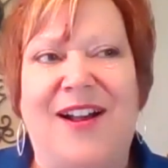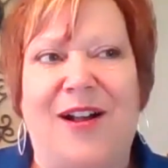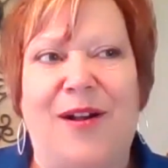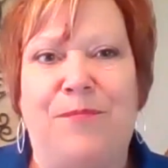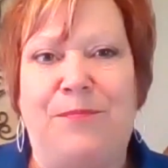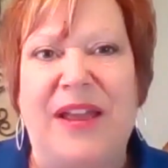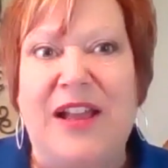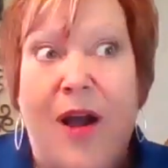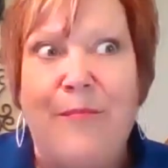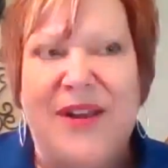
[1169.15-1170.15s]
a
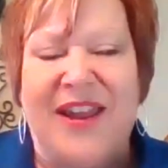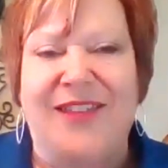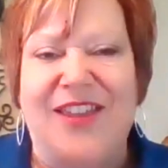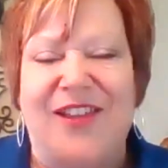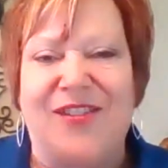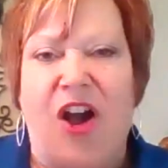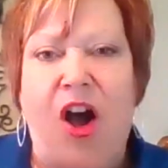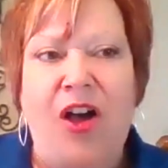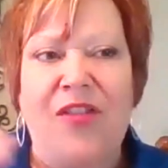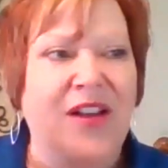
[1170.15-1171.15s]
big company, that
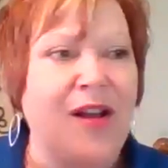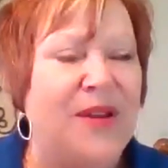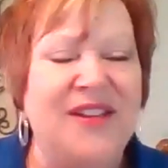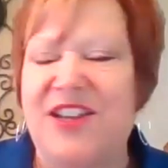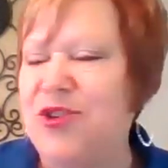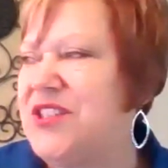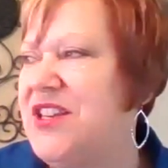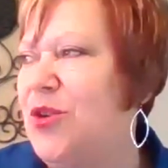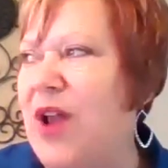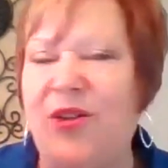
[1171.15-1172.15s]
all the companies that you
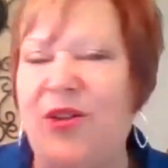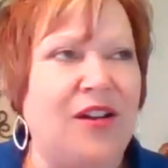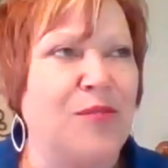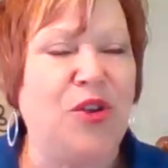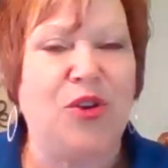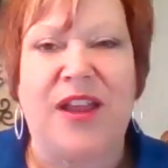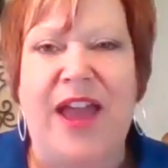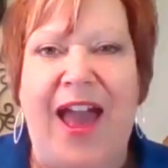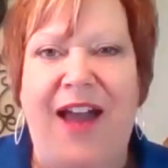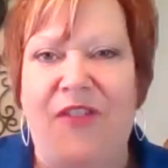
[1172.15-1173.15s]
see around our community
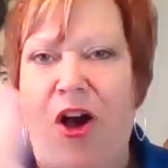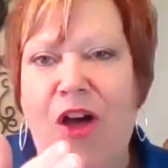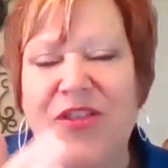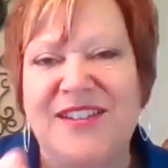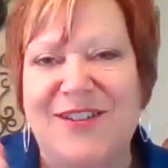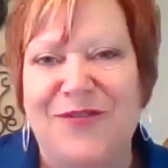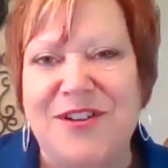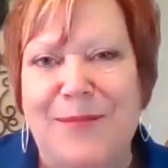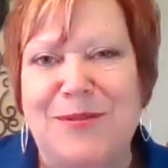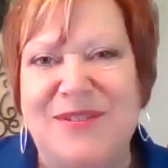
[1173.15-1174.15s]
have all these
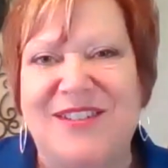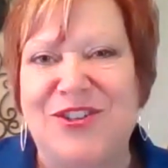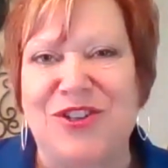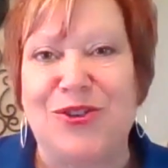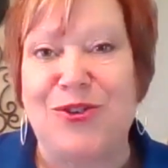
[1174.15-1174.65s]
different types of positions.